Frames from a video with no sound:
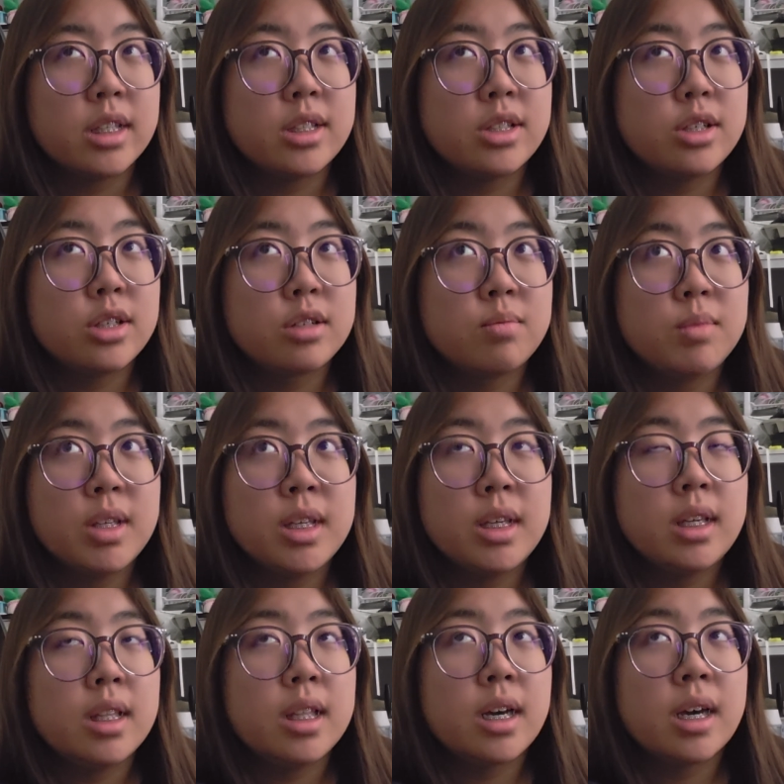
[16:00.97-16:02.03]
It took
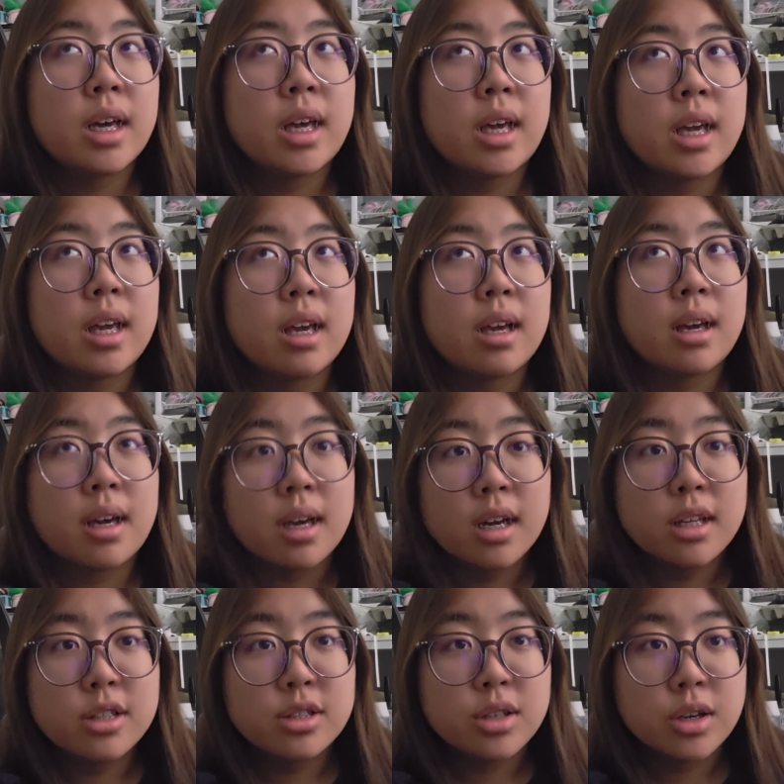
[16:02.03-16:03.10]
me like
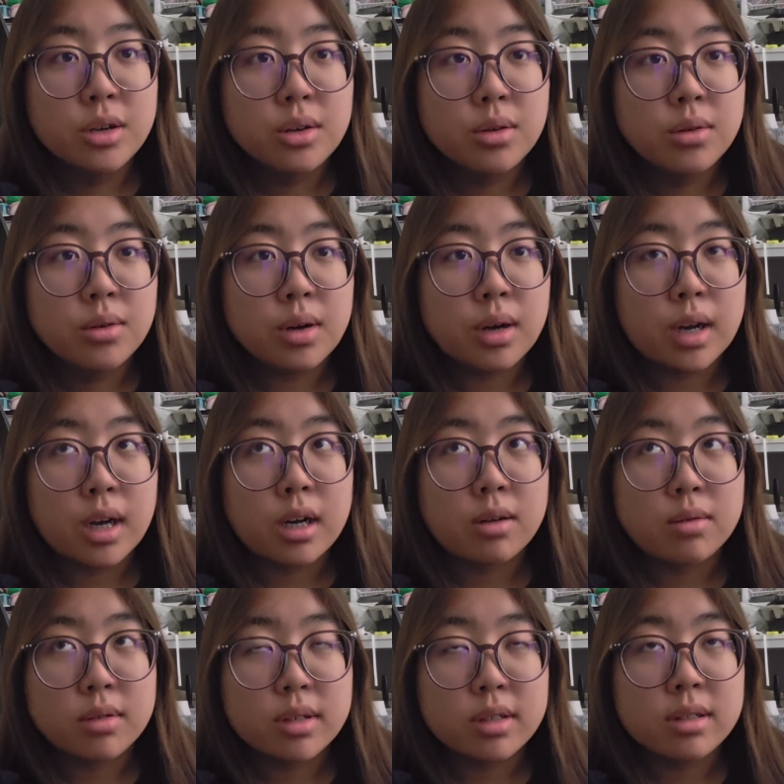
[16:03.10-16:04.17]
2
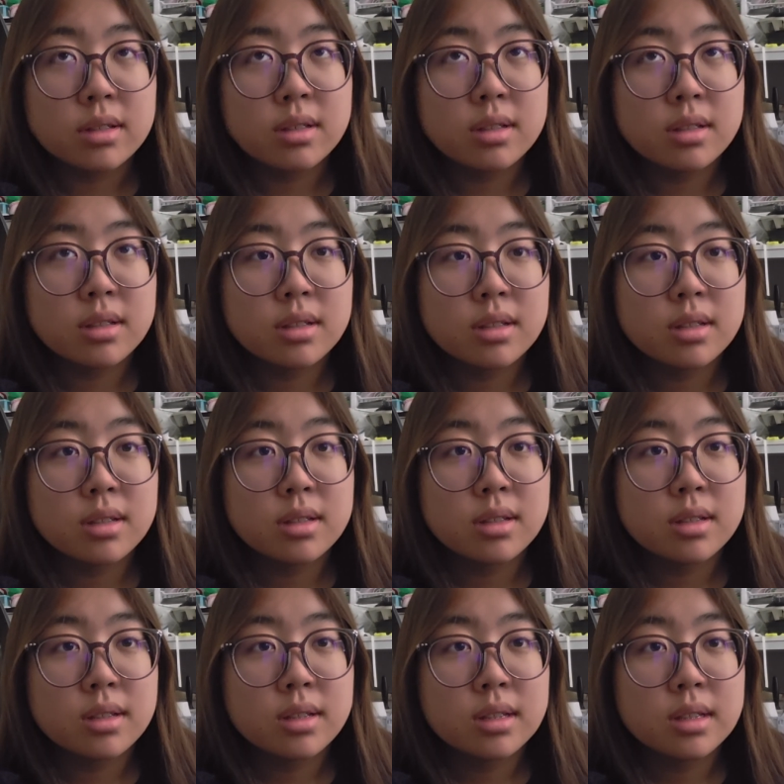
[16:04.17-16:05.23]
hours,
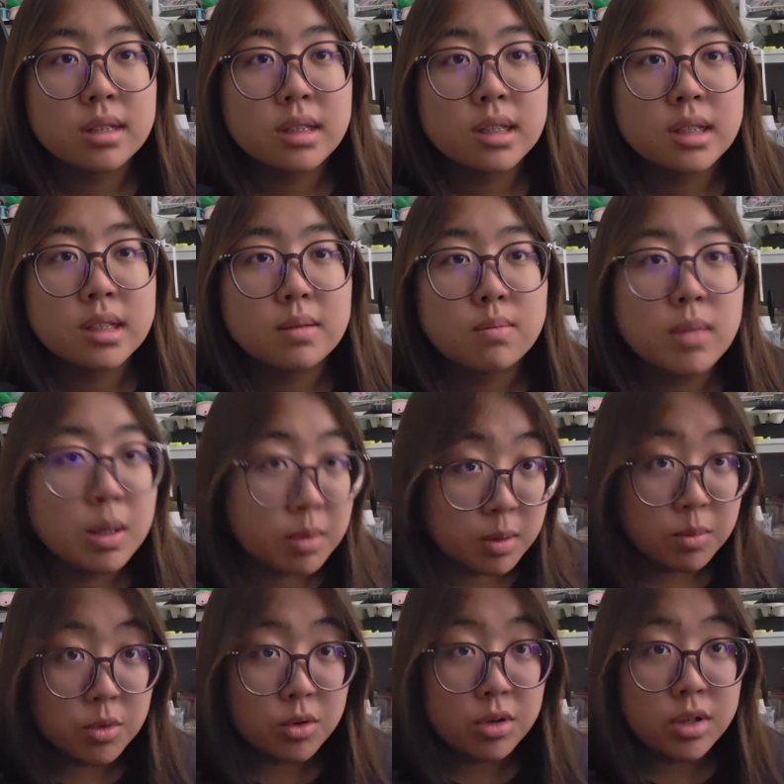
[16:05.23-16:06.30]

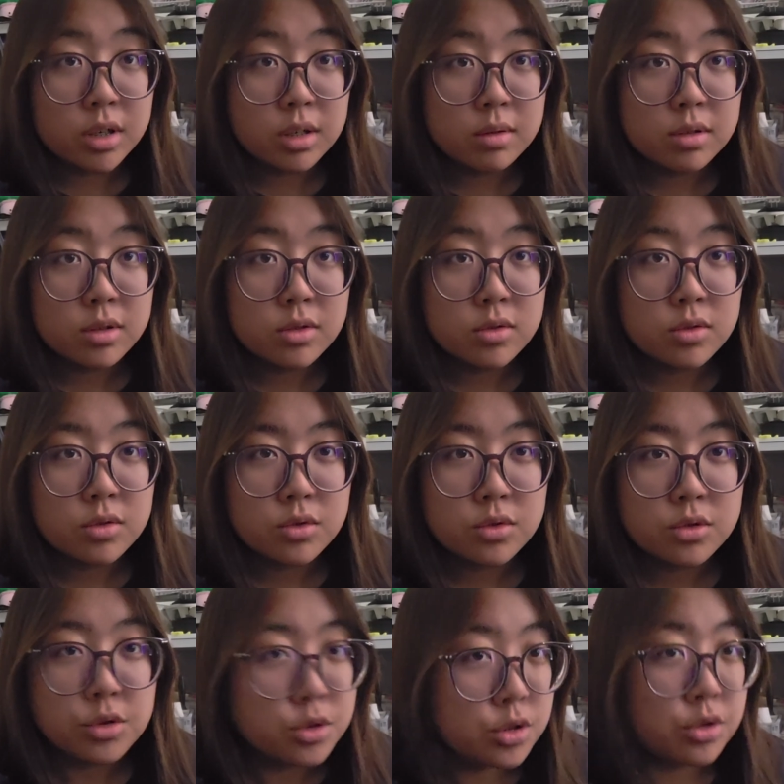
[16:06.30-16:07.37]
maybe more,
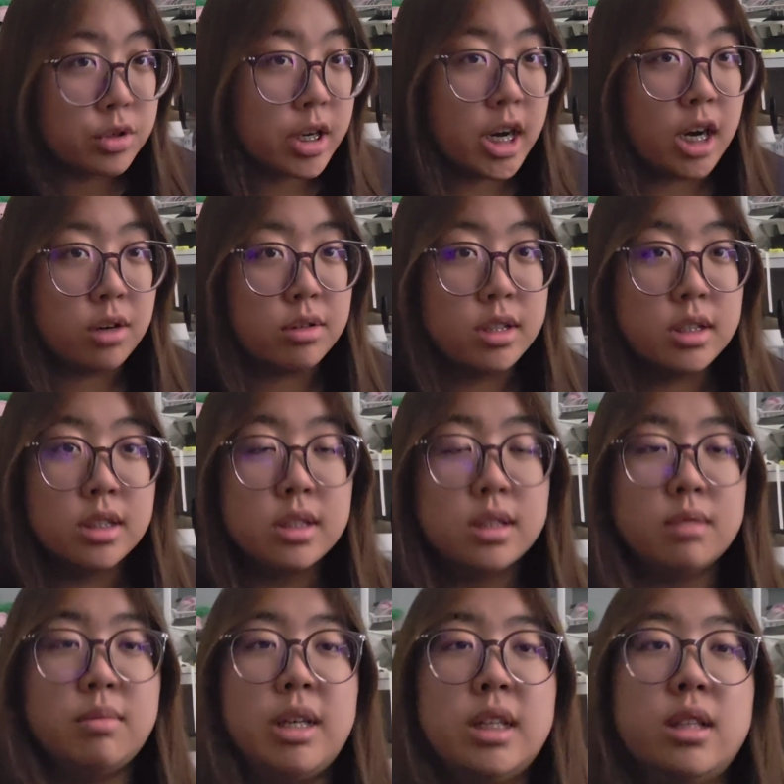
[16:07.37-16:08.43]
2 to 3 hours
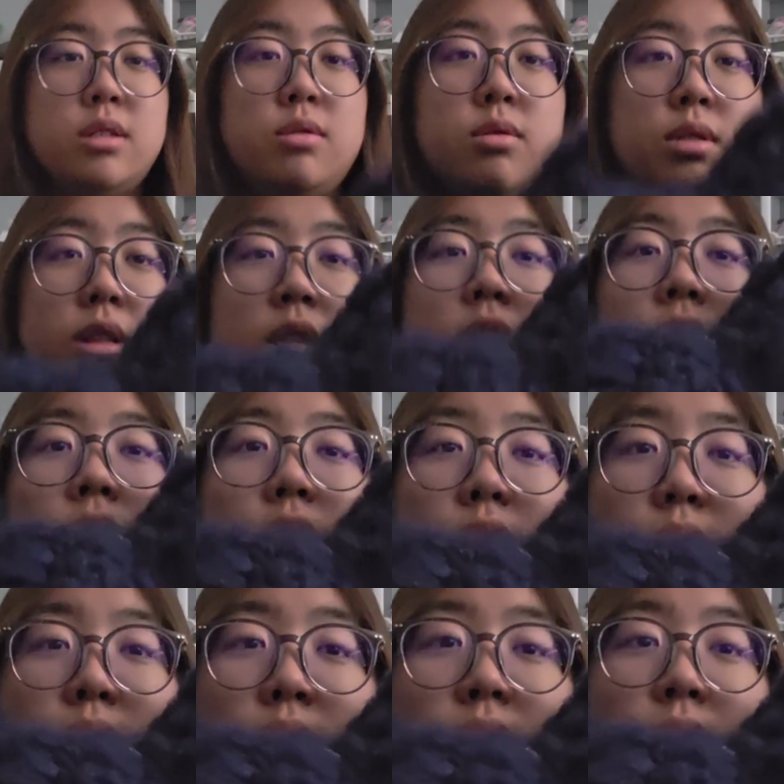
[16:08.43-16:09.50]
to make this whole thing.